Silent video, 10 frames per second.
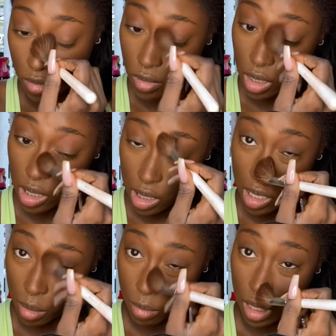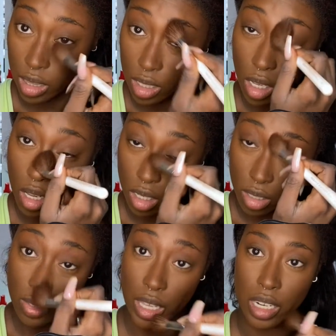And again, blend all
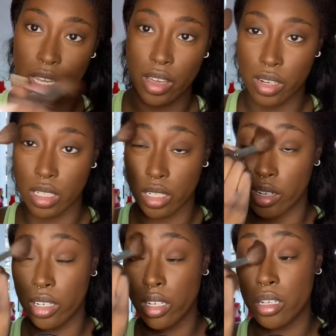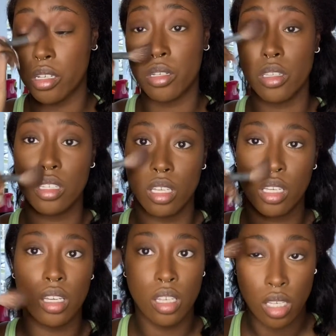of that down into your nose
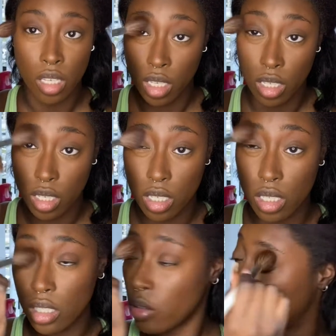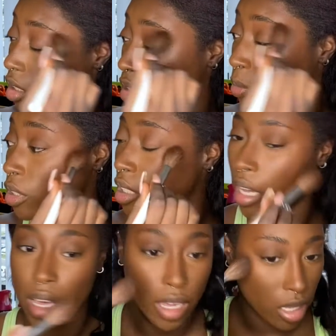so it looks
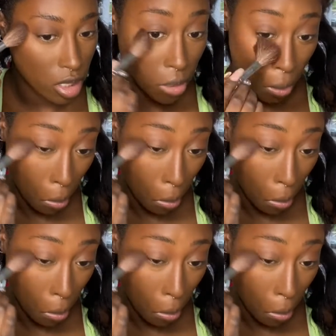precise.